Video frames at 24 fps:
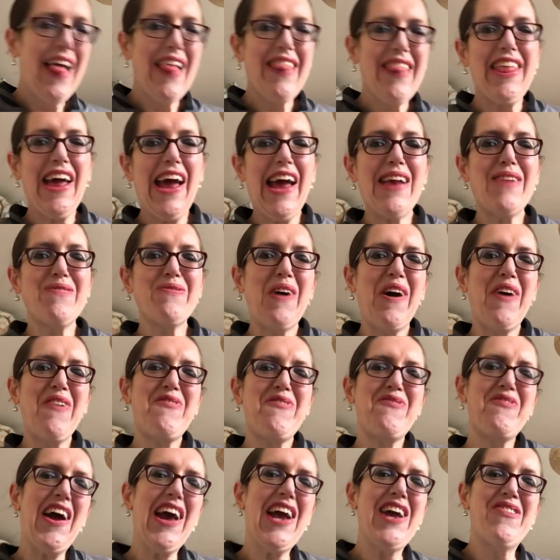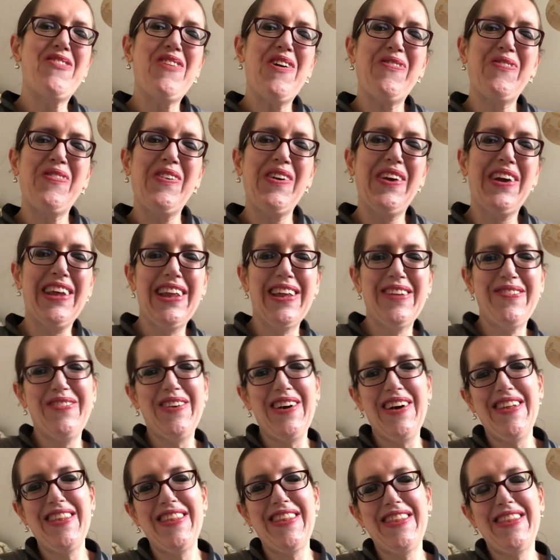Then my favourite book of the
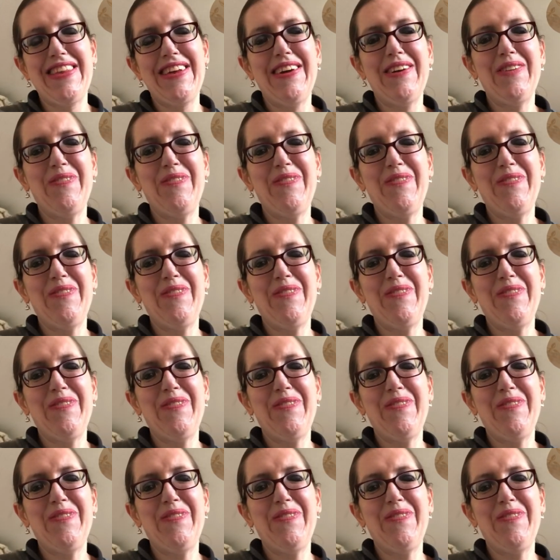month.